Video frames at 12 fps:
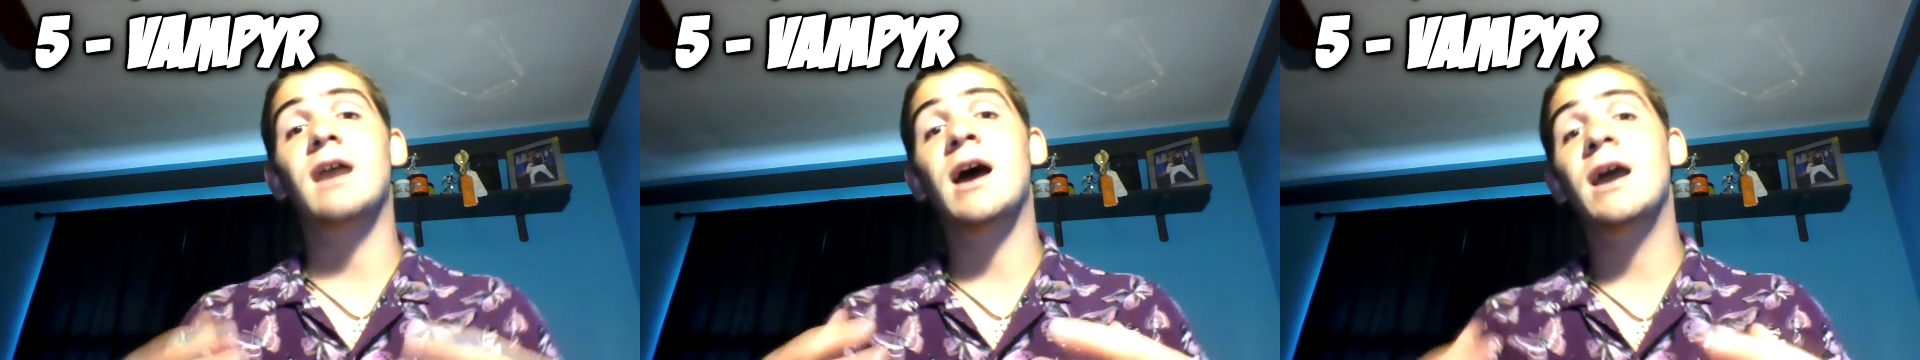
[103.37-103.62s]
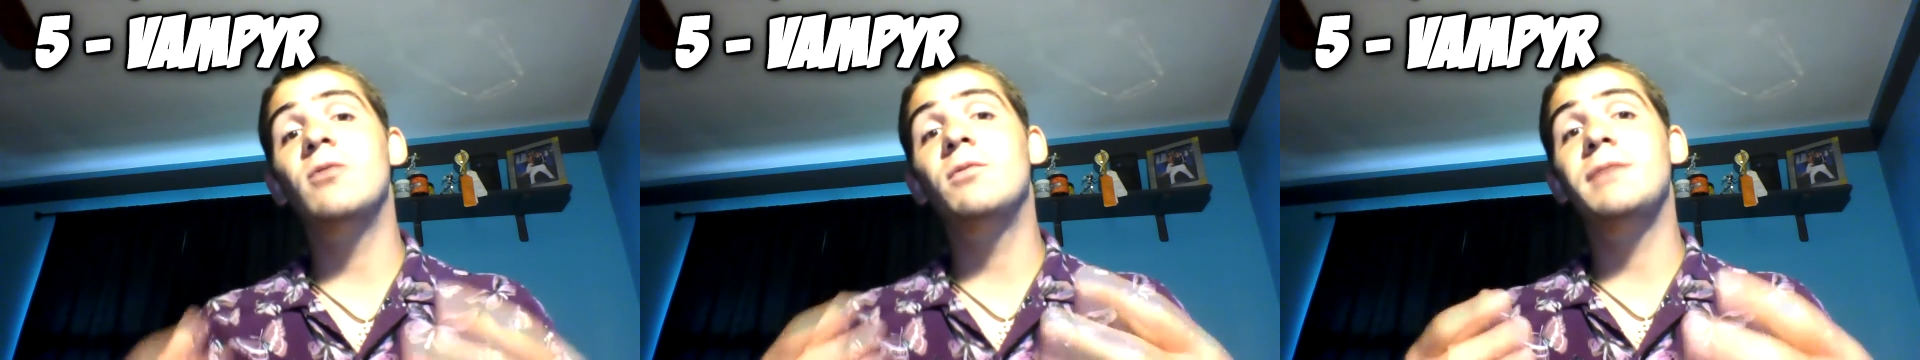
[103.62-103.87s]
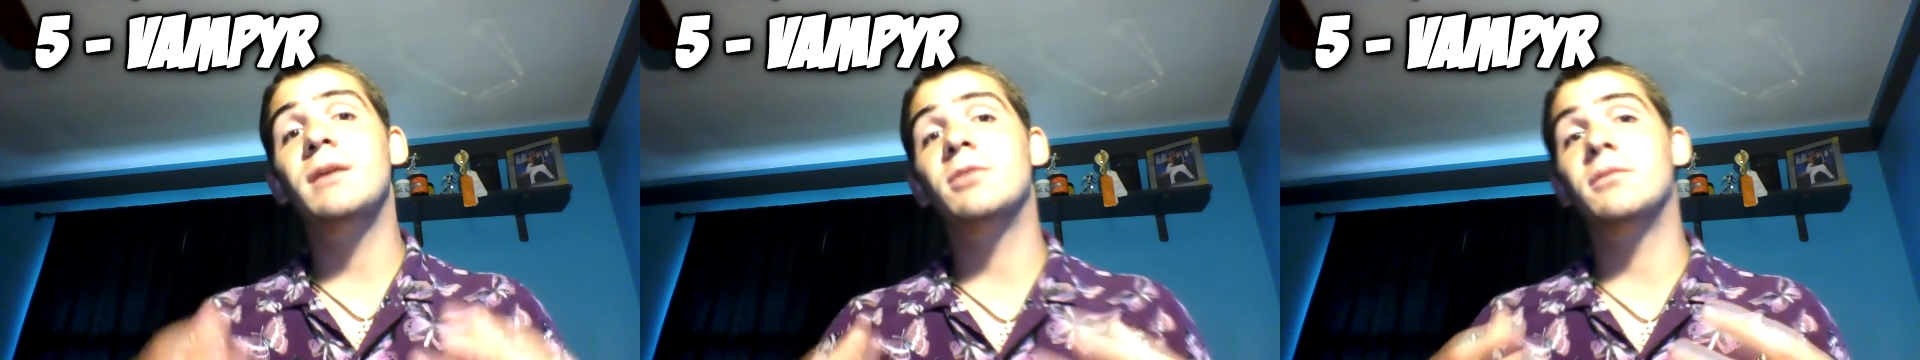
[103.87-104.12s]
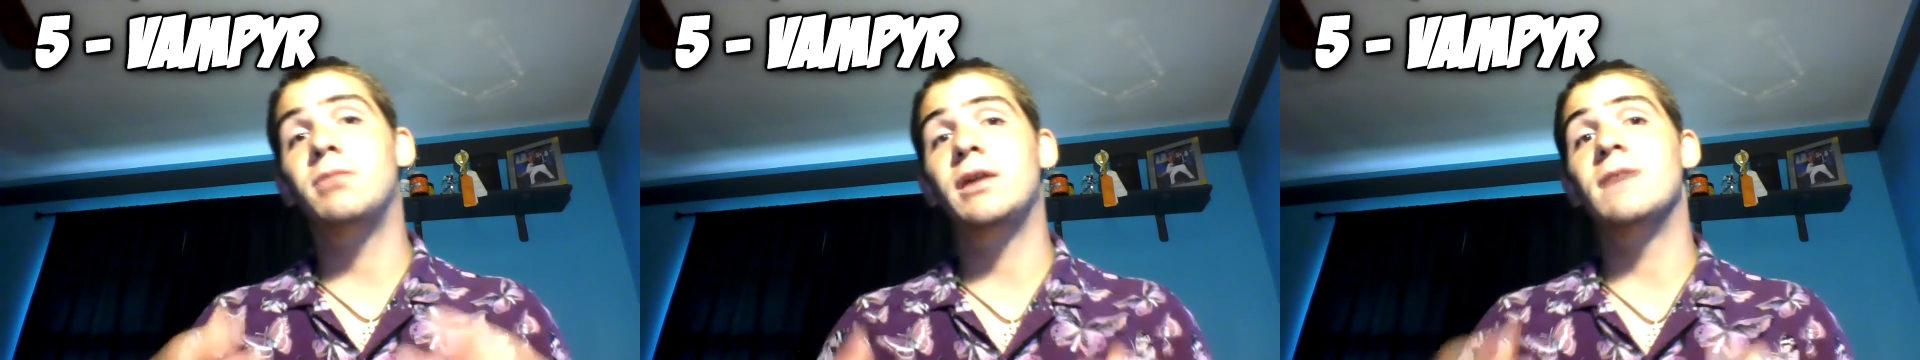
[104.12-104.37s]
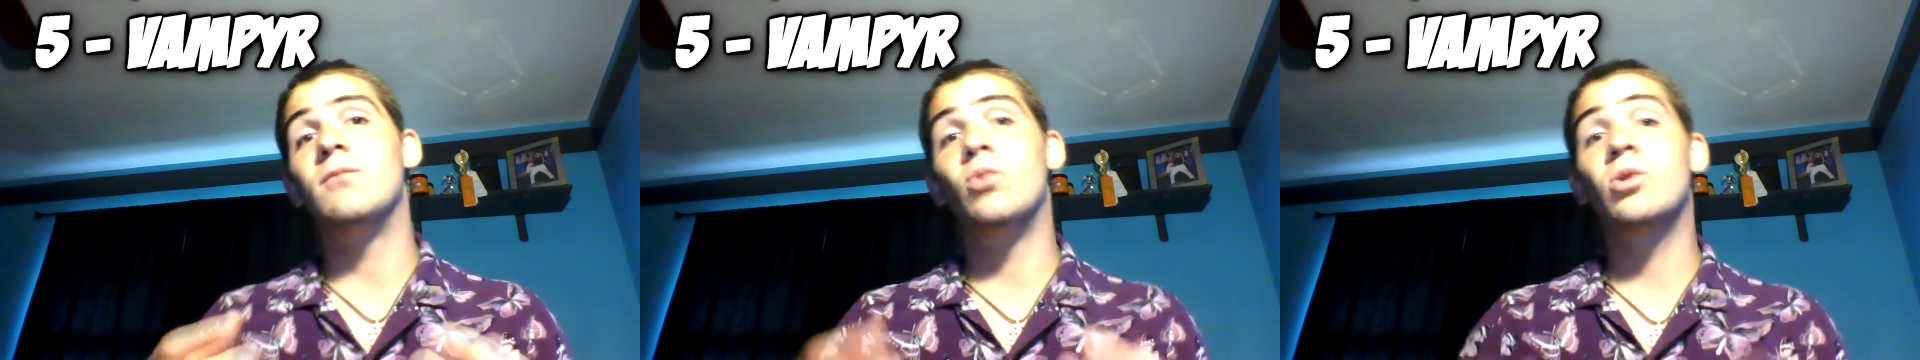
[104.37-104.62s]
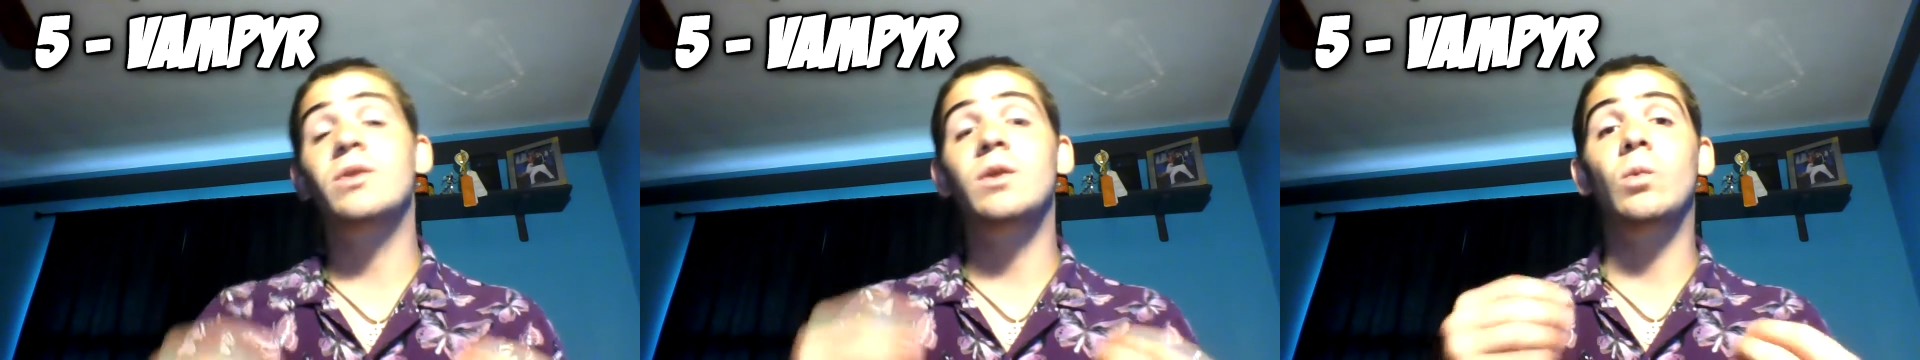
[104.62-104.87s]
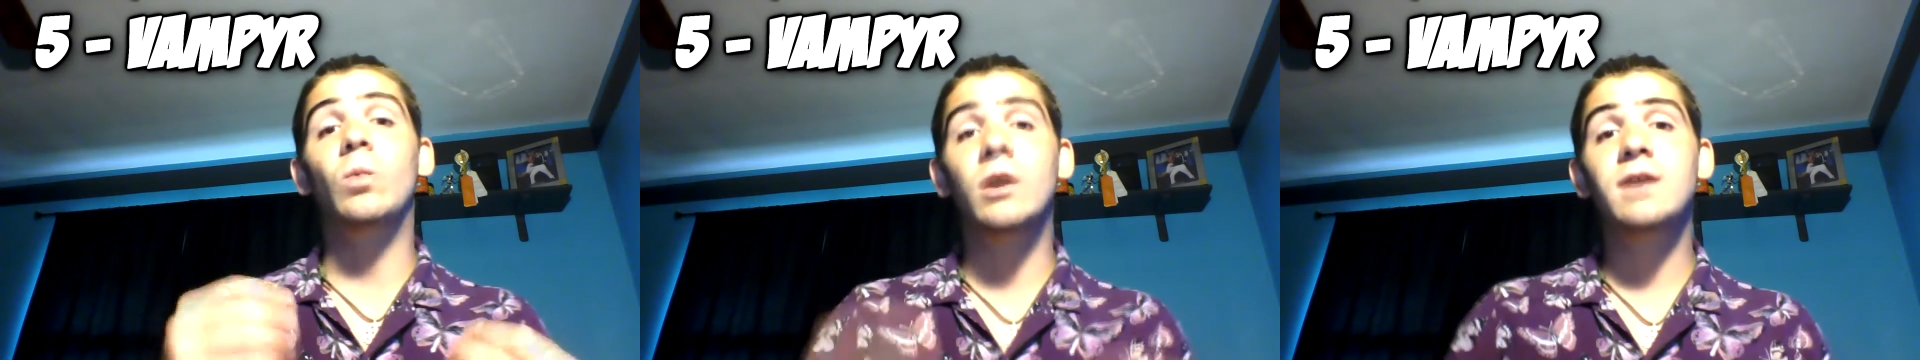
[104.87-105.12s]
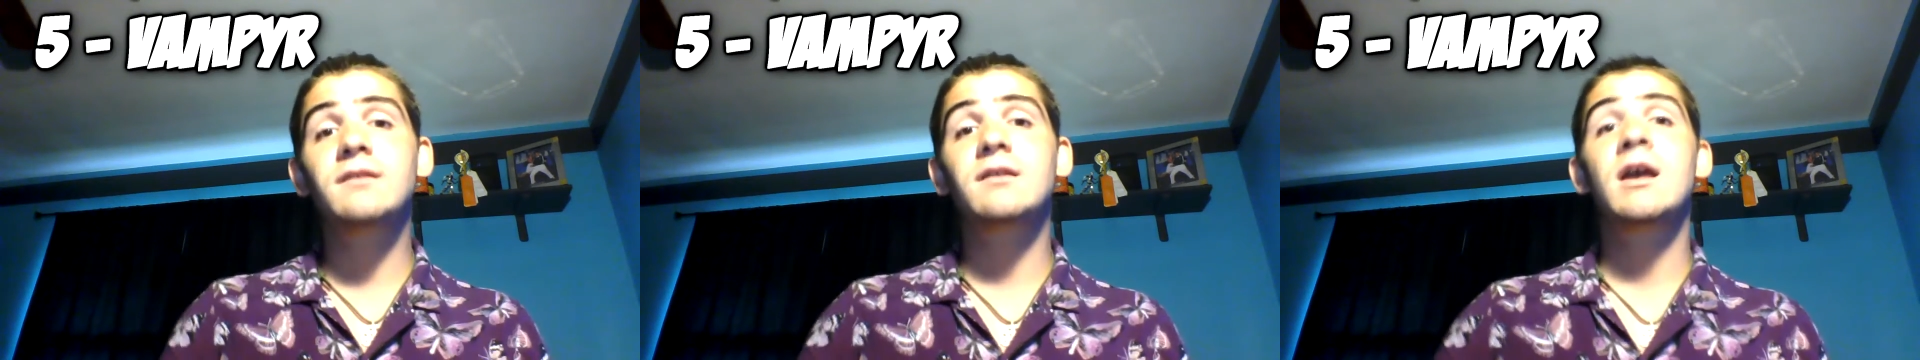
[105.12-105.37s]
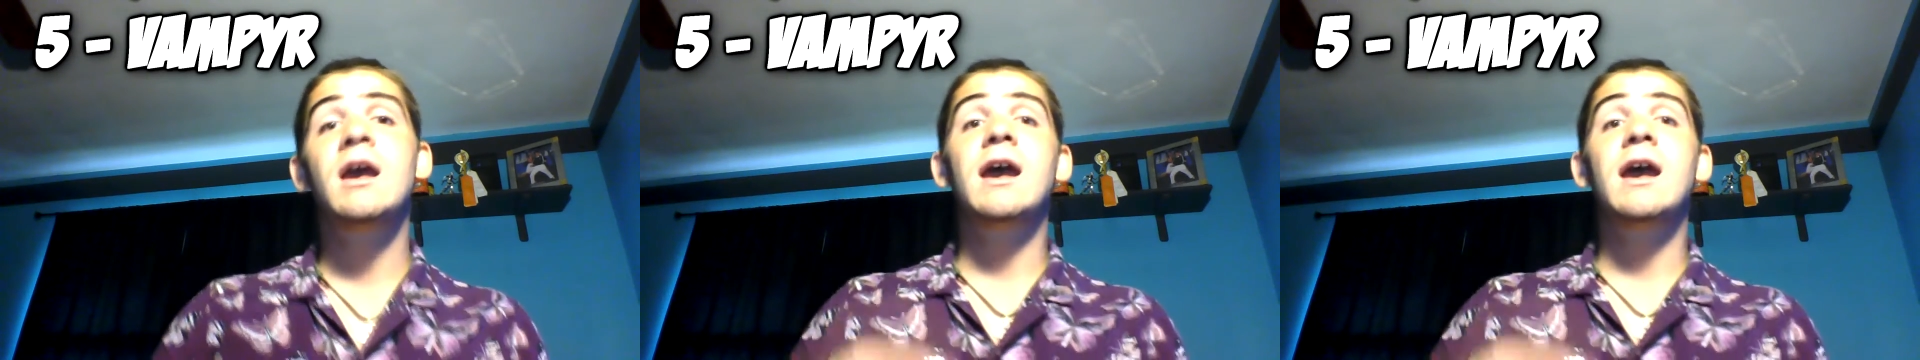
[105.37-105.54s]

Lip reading: I will be able to play it more than once